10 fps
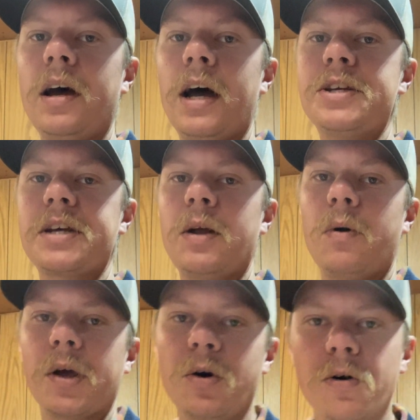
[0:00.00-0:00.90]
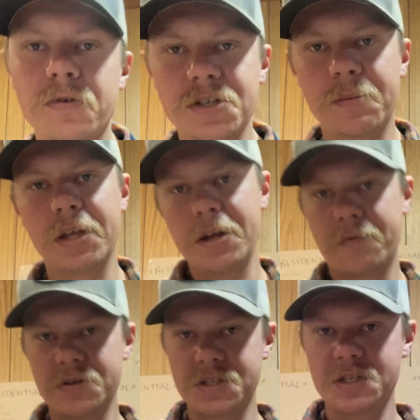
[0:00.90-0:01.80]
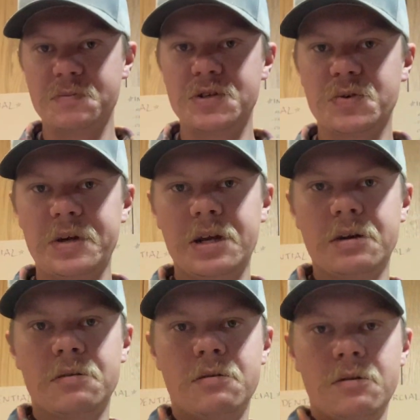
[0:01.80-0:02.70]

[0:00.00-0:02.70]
I just kind of want to go over some of the differences between